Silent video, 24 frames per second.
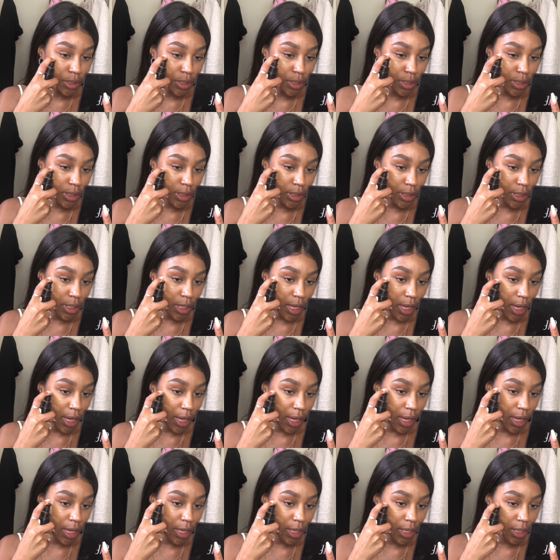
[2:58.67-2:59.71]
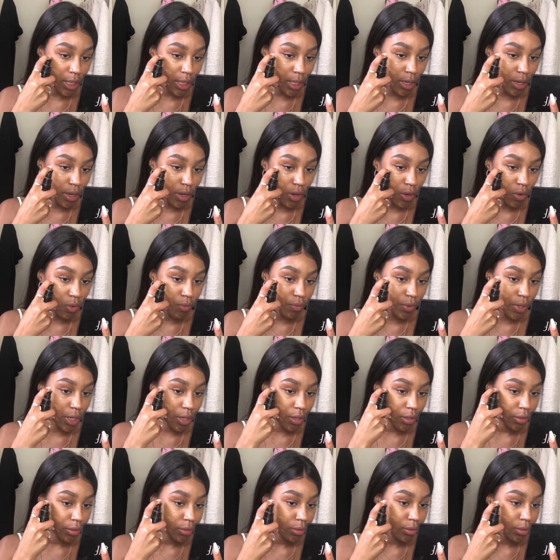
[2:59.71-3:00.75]
just can't get over.
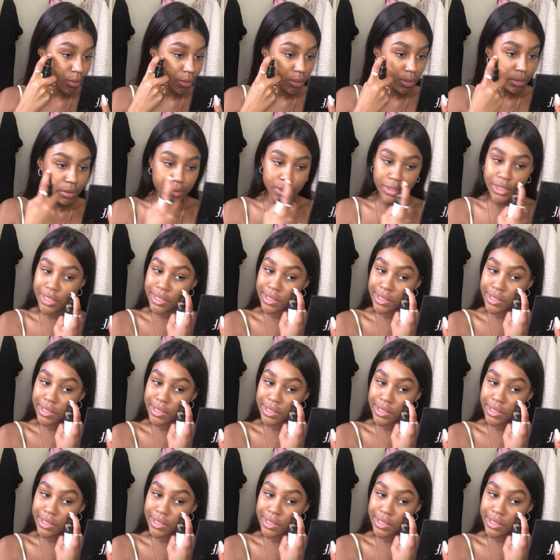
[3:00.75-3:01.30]
You